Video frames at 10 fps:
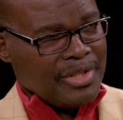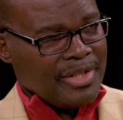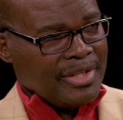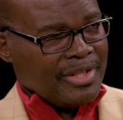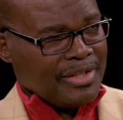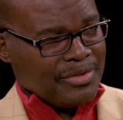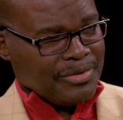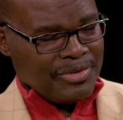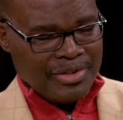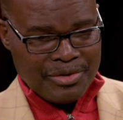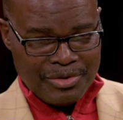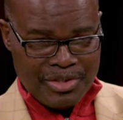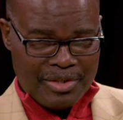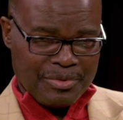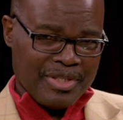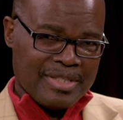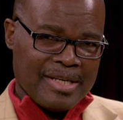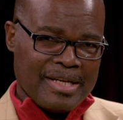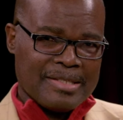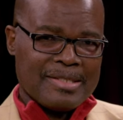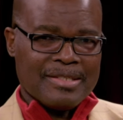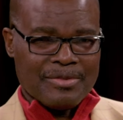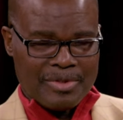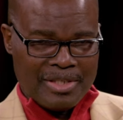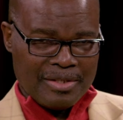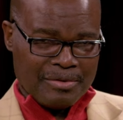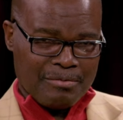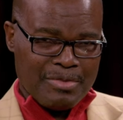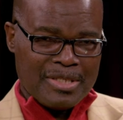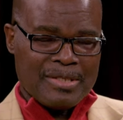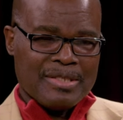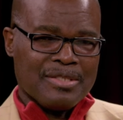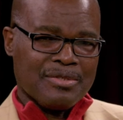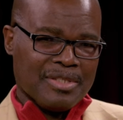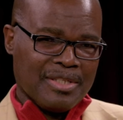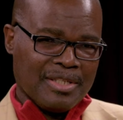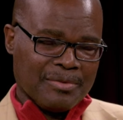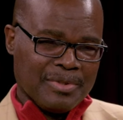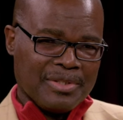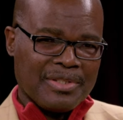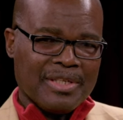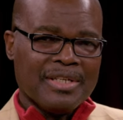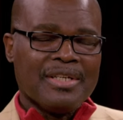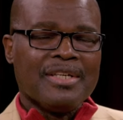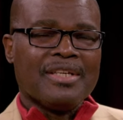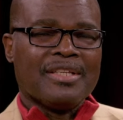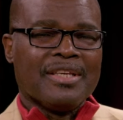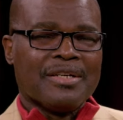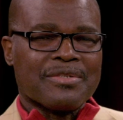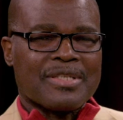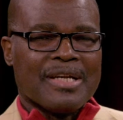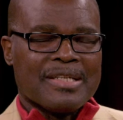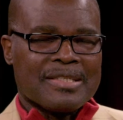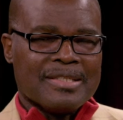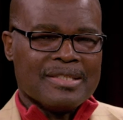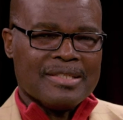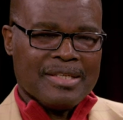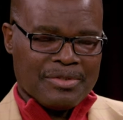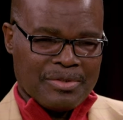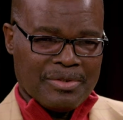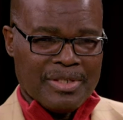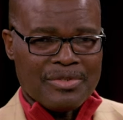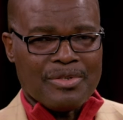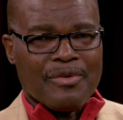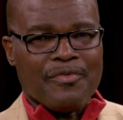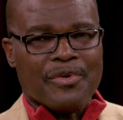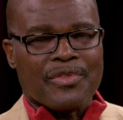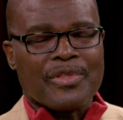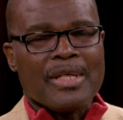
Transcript: Mm -hmm. You know, the, you're dealing with the sciences, you're dealing with business, you're dealing with uh, the health sciences, and so on and so forth.